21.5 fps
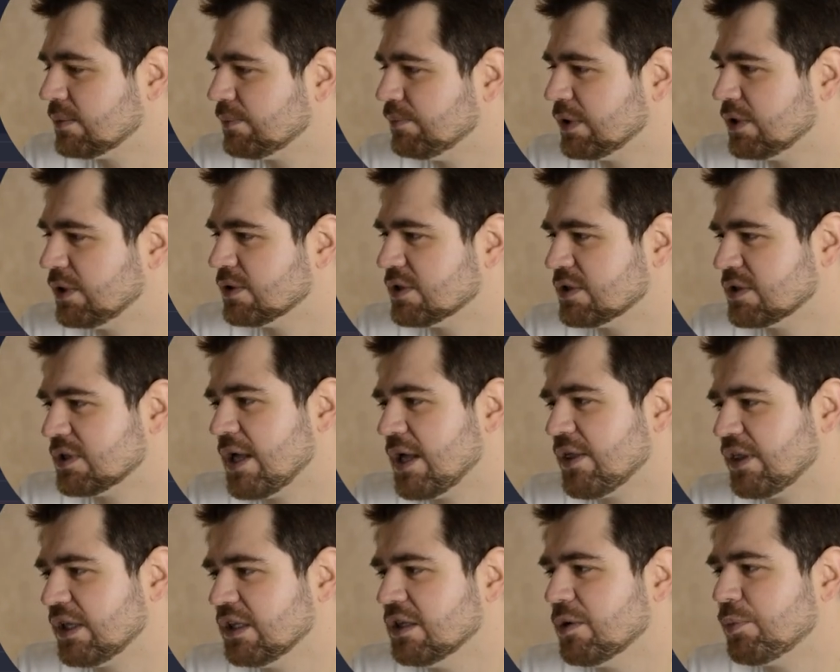because I
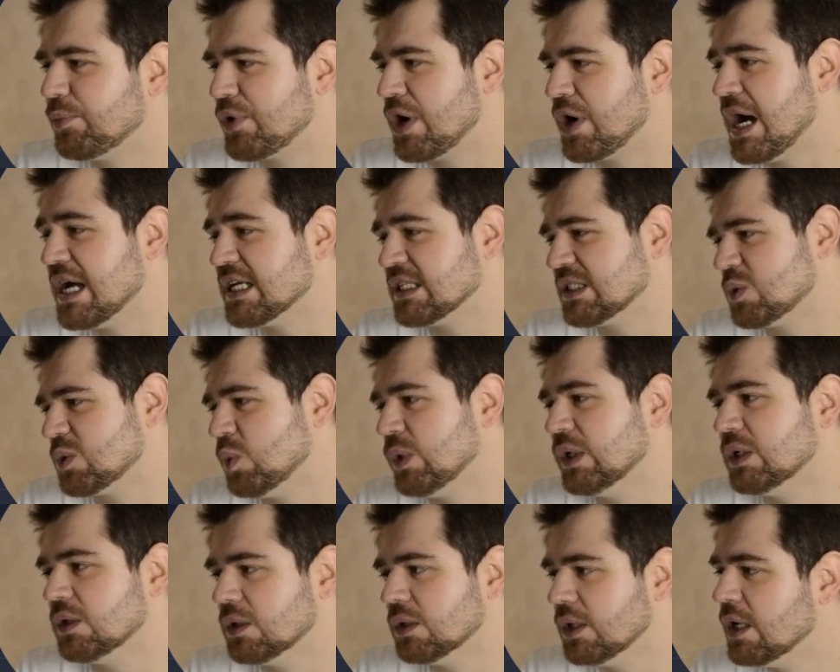think the price
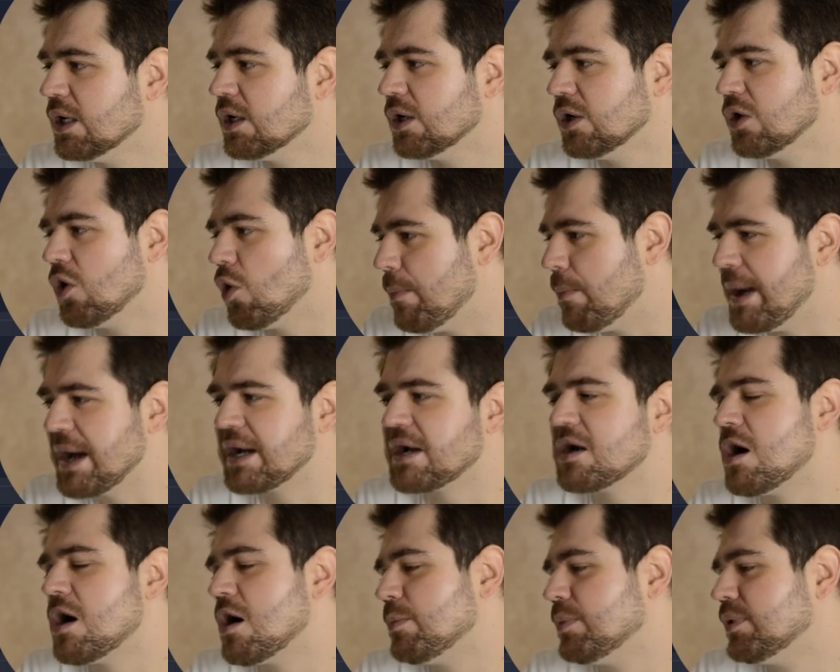will go back
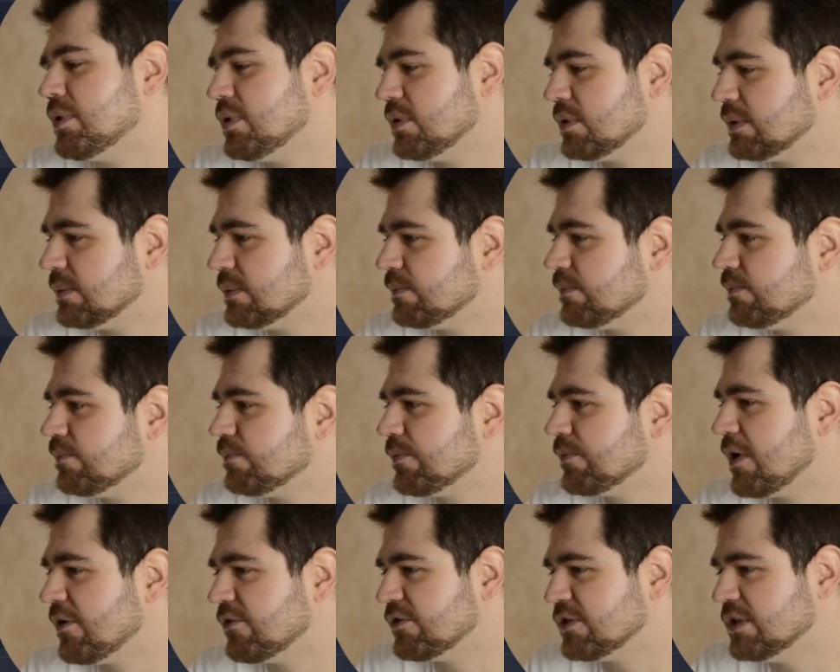up
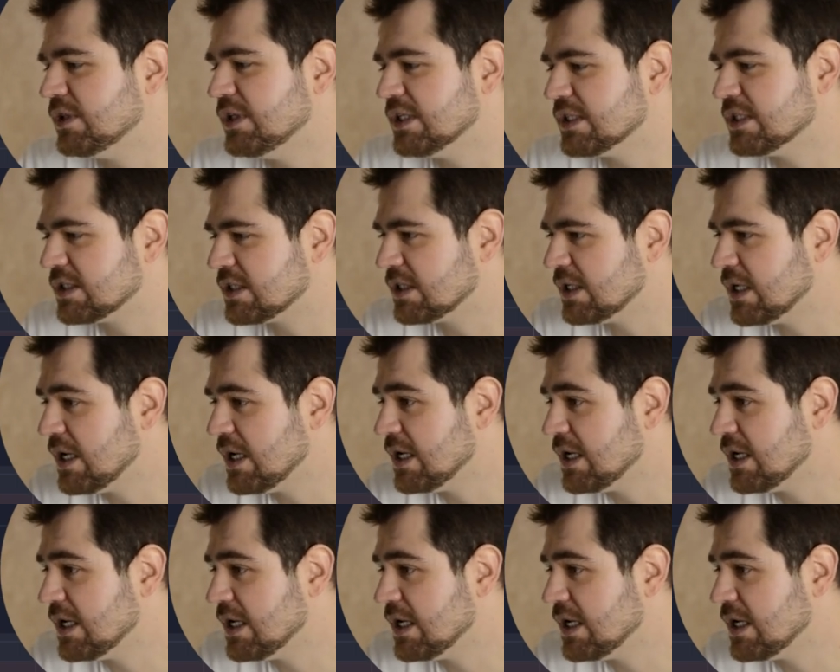after this.